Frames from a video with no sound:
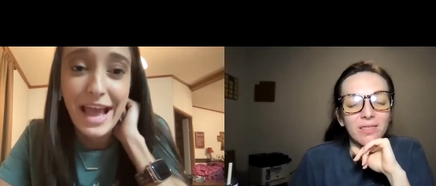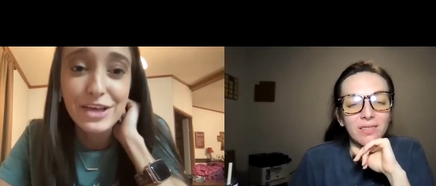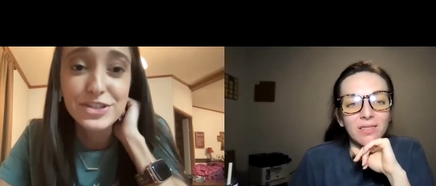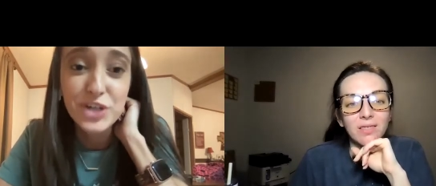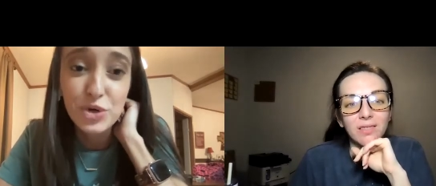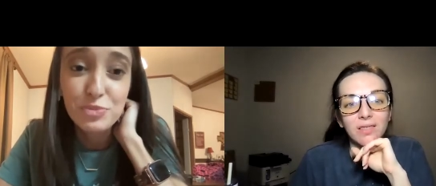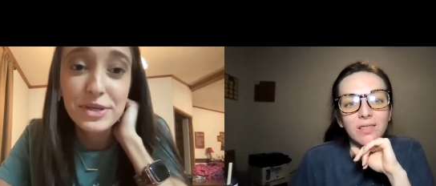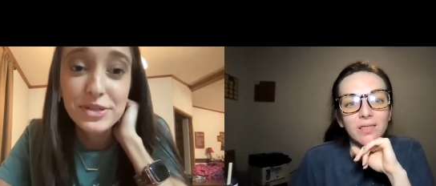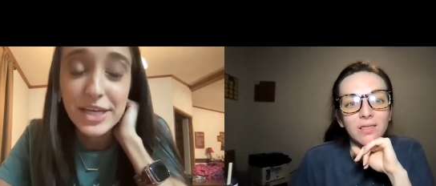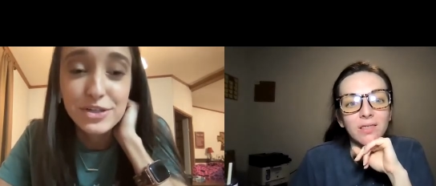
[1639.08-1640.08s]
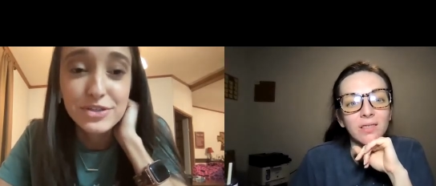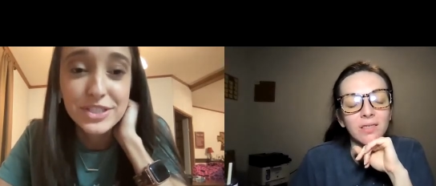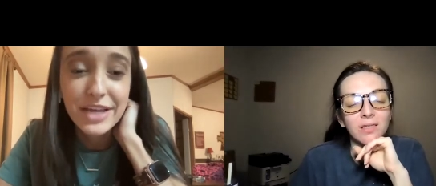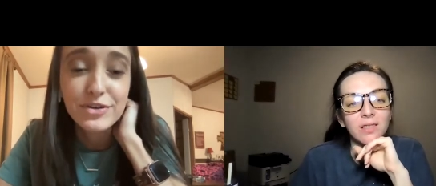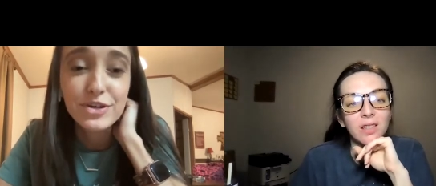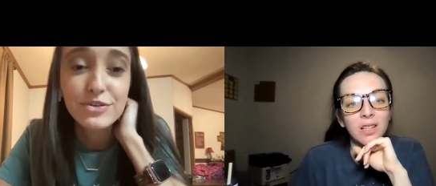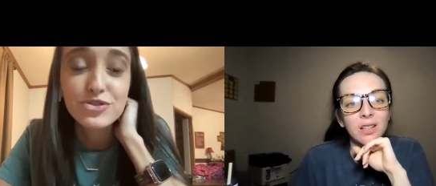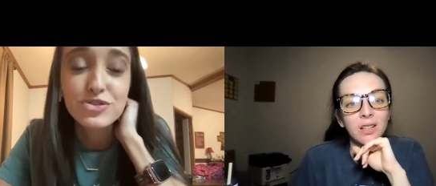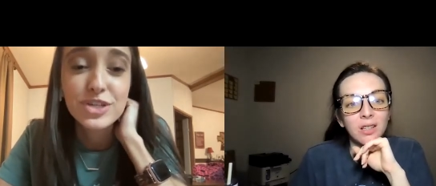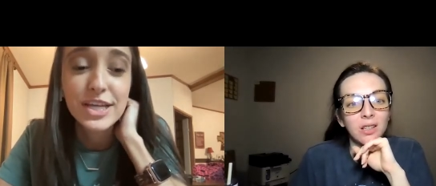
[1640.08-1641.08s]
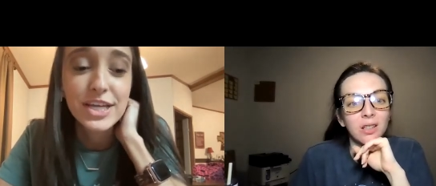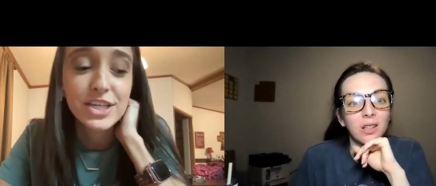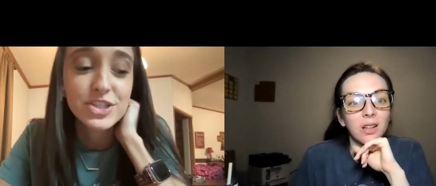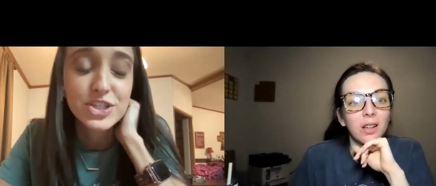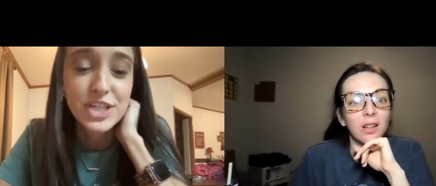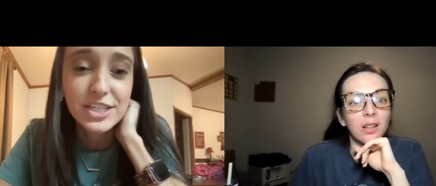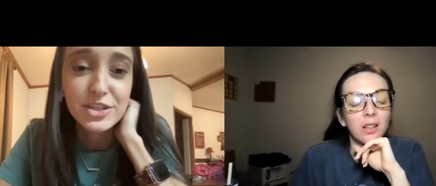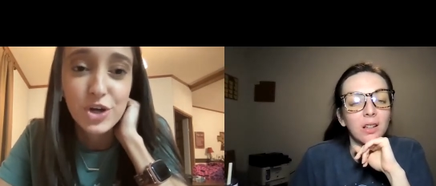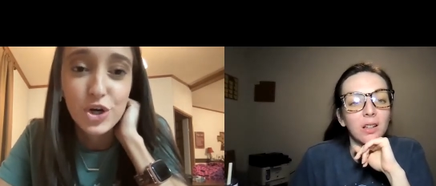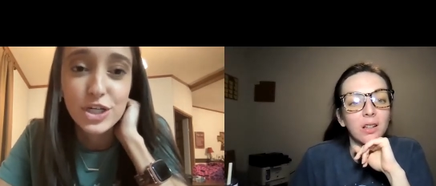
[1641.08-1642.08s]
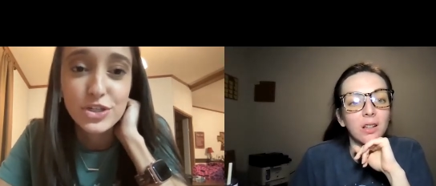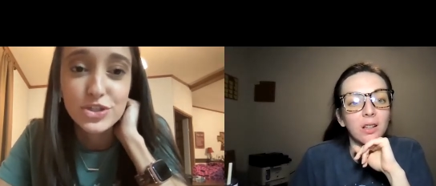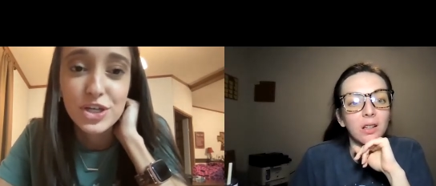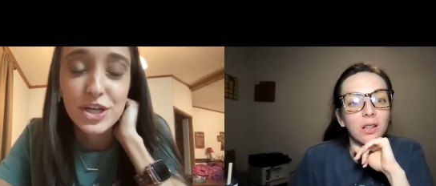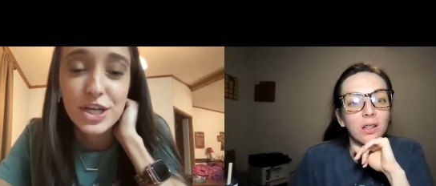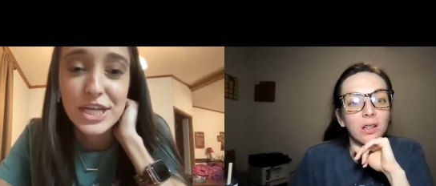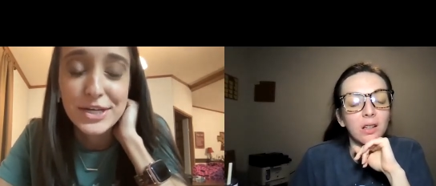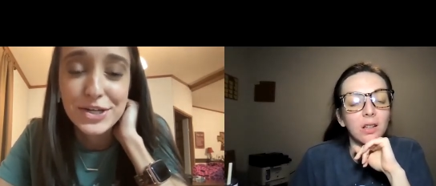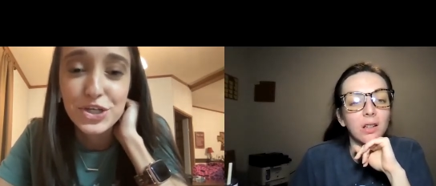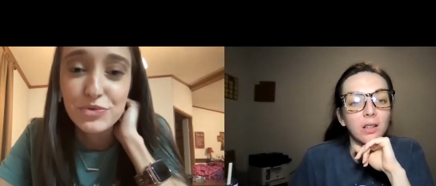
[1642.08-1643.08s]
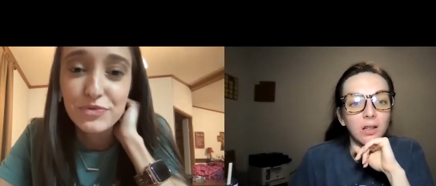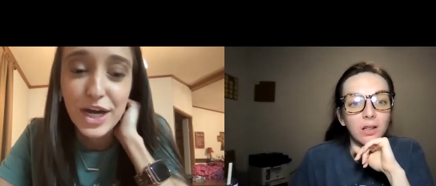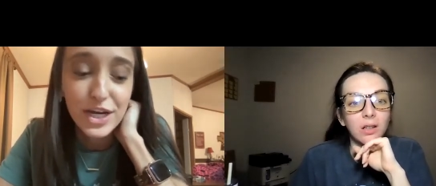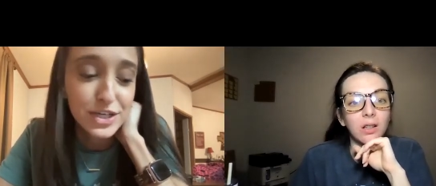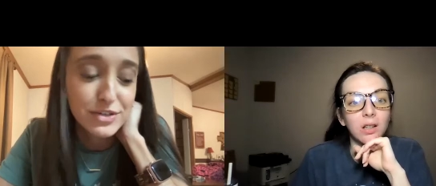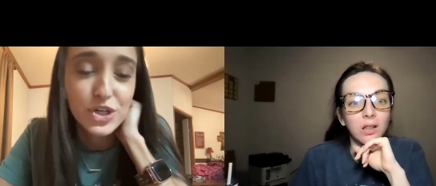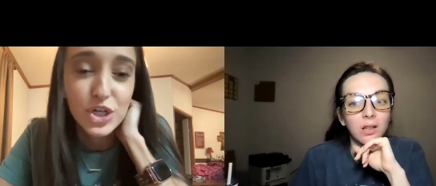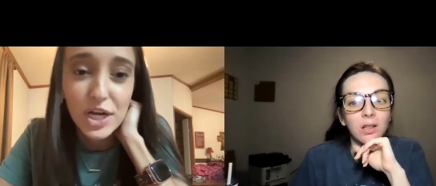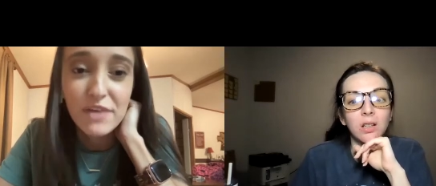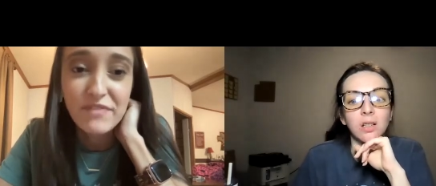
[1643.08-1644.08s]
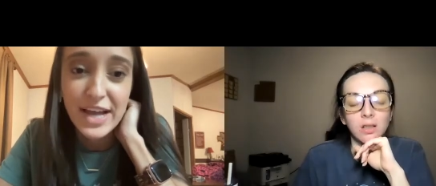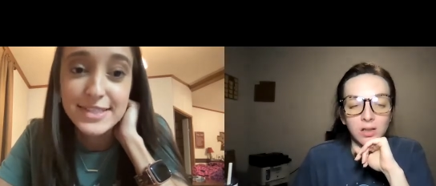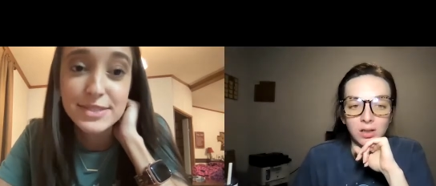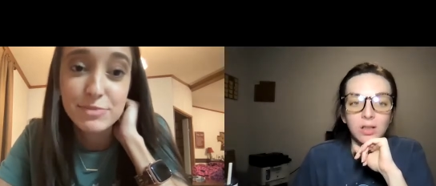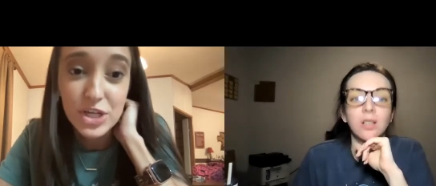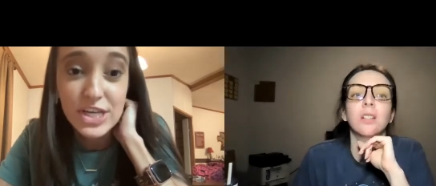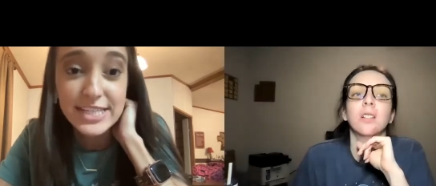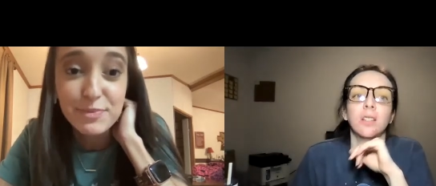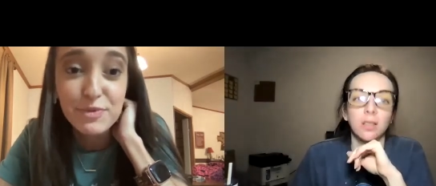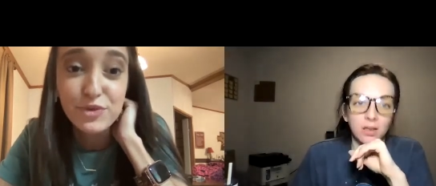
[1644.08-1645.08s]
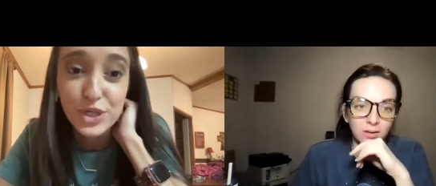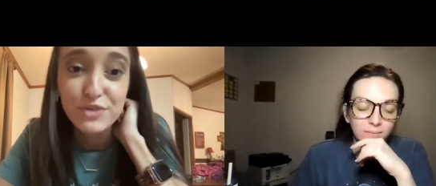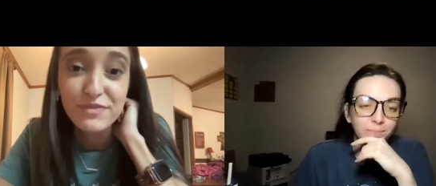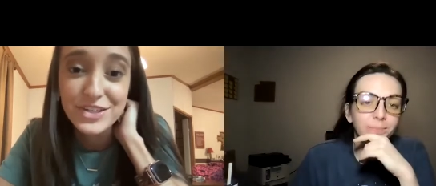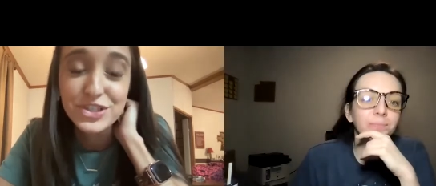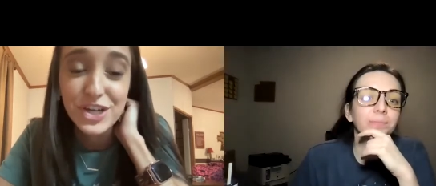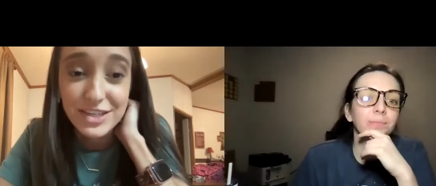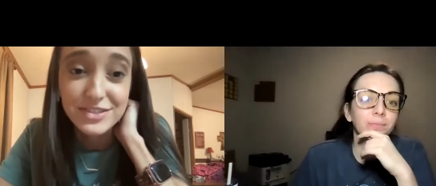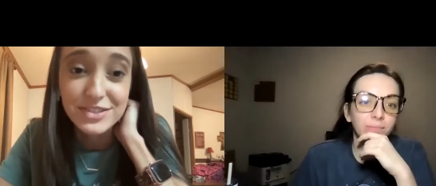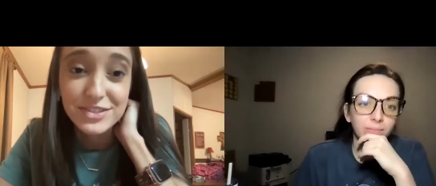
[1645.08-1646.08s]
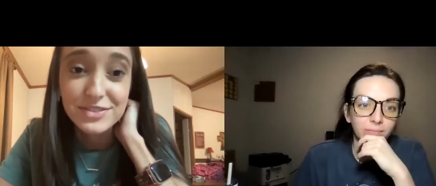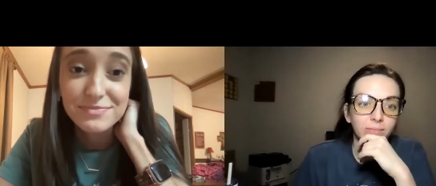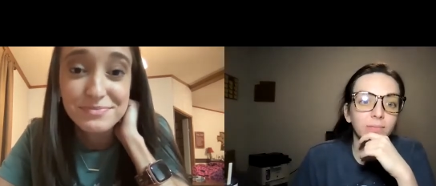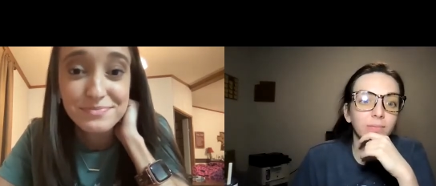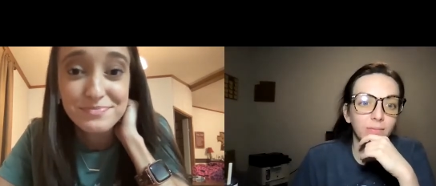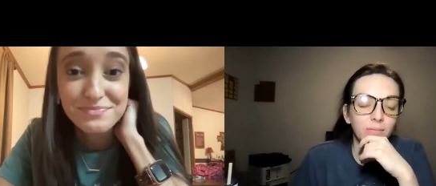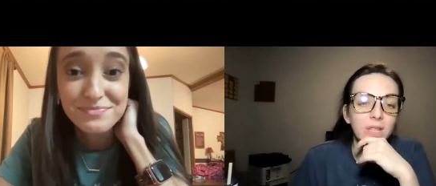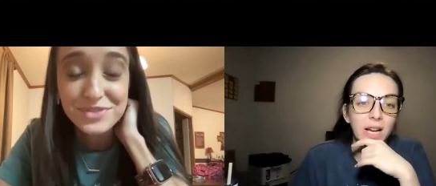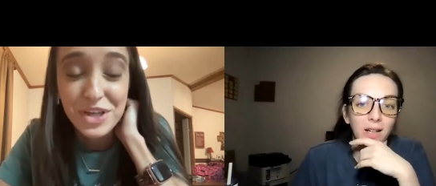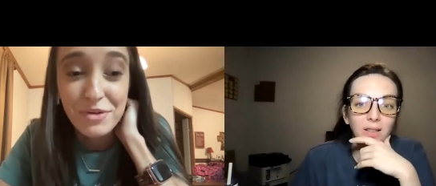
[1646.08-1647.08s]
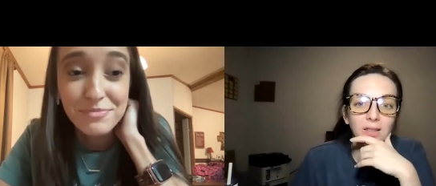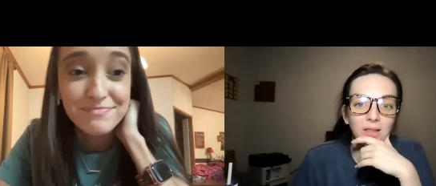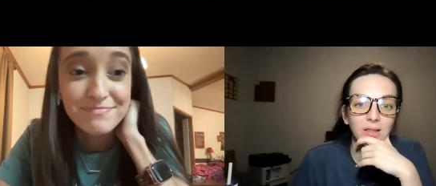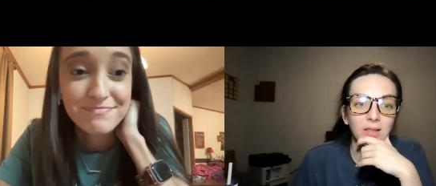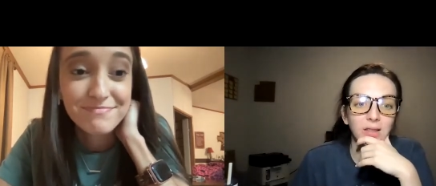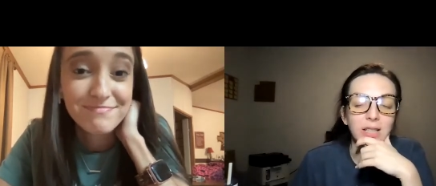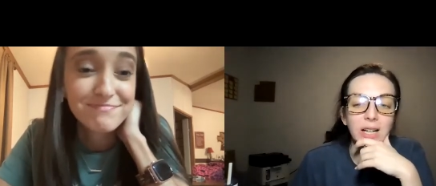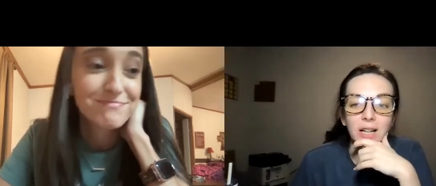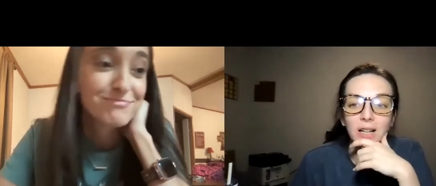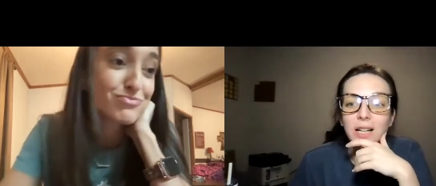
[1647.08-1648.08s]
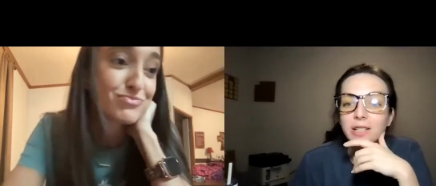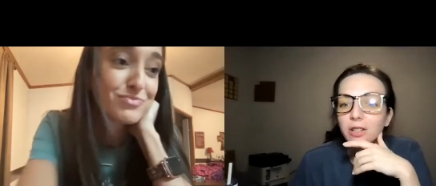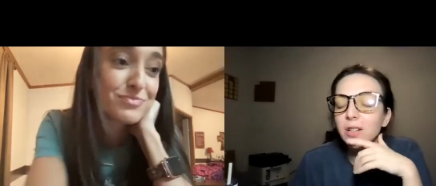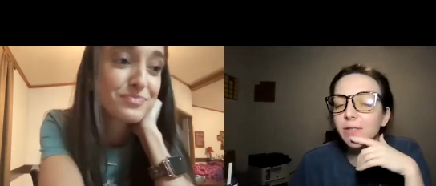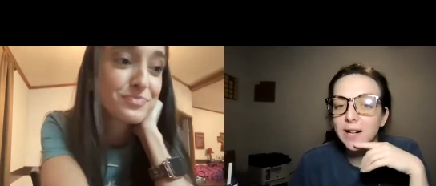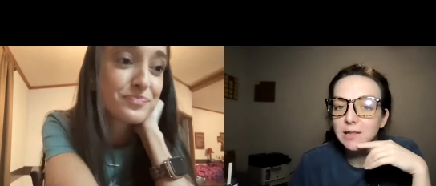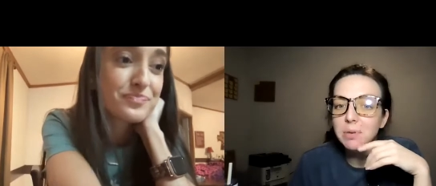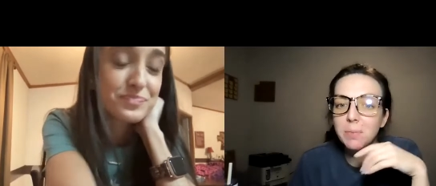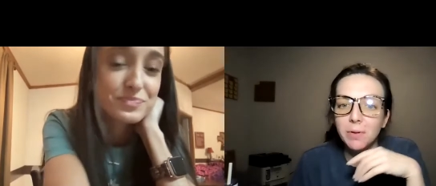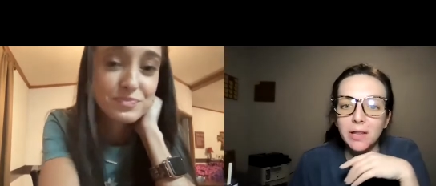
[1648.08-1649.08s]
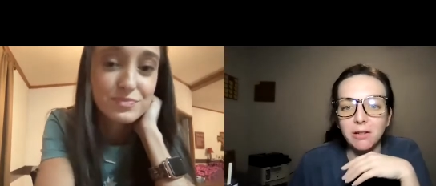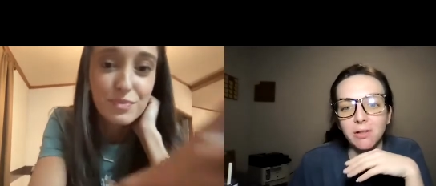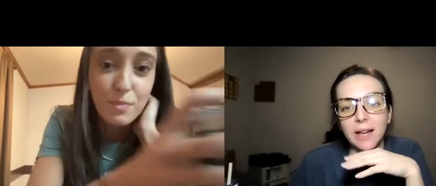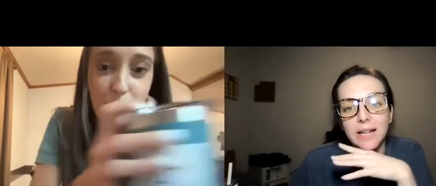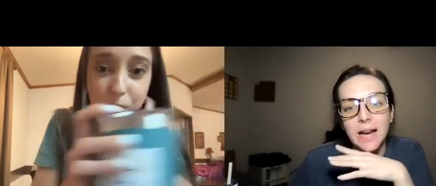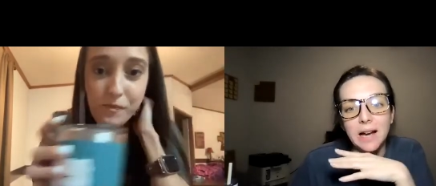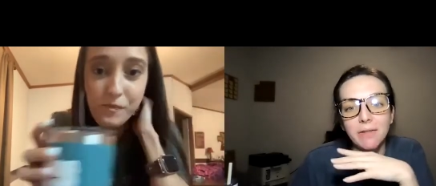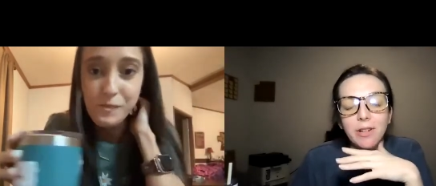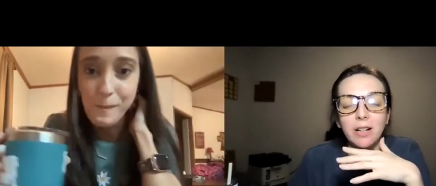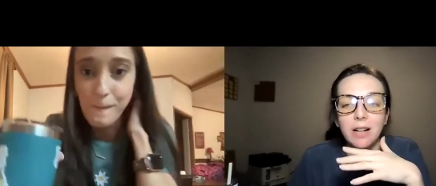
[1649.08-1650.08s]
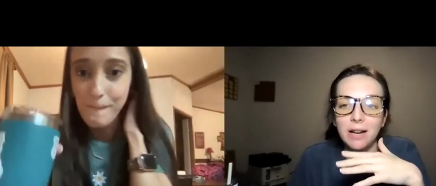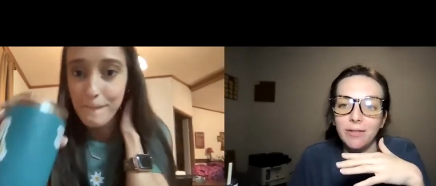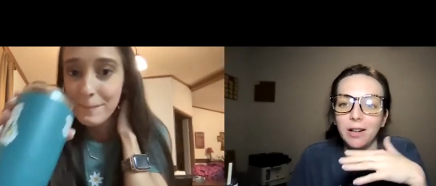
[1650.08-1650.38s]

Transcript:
Speaker 1: Allie told me later this afternoon she was like it's a deck of cards and you gotta you're gonna find some duds
Speaker 2: before you find your aces yeah so yeah. And you're going to find some people that are like half in and half